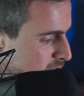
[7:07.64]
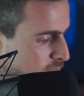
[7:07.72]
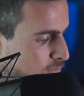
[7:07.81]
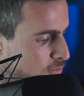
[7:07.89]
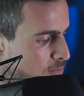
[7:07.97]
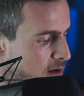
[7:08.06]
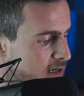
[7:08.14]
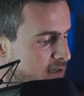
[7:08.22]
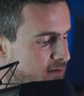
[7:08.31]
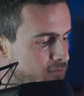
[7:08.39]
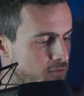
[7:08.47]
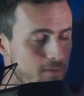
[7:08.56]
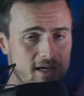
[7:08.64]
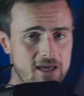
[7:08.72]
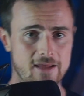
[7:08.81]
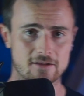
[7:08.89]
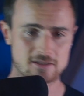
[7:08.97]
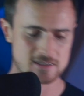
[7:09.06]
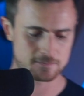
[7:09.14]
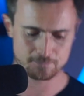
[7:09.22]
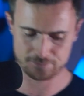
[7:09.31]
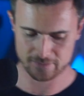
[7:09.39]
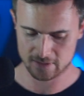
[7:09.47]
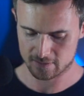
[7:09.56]
for my candles.
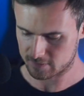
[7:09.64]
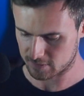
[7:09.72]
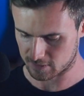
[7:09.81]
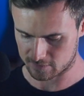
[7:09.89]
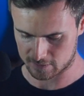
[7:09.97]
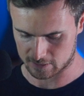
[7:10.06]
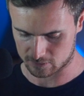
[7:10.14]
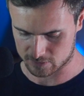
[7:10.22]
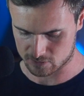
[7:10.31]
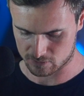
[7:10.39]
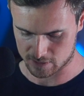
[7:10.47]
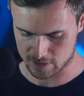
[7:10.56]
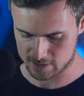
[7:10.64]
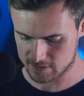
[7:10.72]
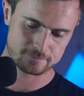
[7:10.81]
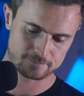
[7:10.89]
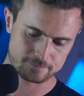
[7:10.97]
I think it looks really nice.